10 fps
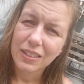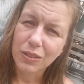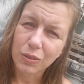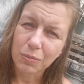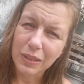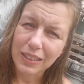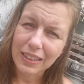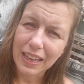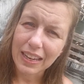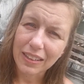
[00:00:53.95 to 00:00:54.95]
told me
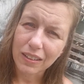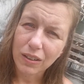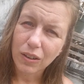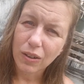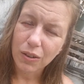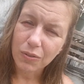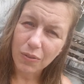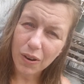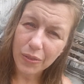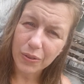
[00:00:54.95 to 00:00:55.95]
that her
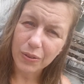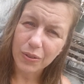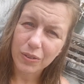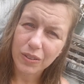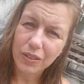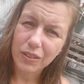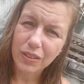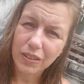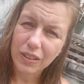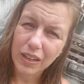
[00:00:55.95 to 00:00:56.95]
father
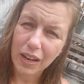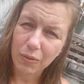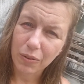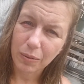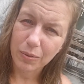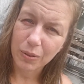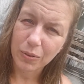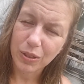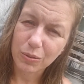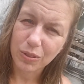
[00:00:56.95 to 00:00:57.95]
had raped her
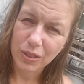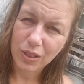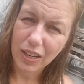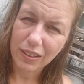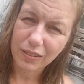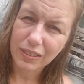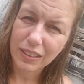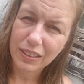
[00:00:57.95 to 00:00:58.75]
when she was a child.